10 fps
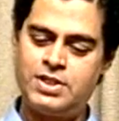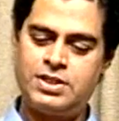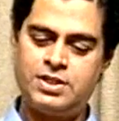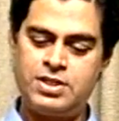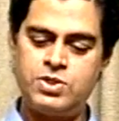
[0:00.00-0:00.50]

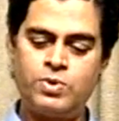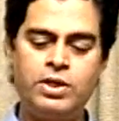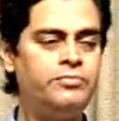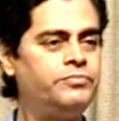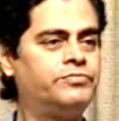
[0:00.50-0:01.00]
this one.
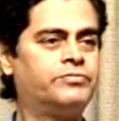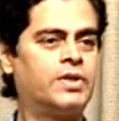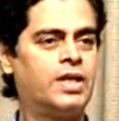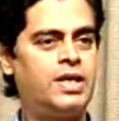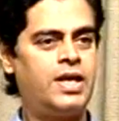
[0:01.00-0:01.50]

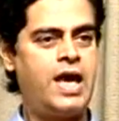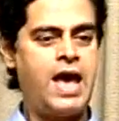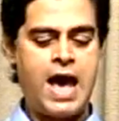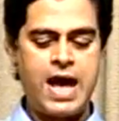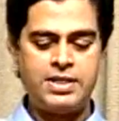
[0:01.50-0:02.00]

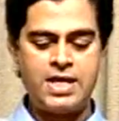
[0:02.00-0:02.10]
And the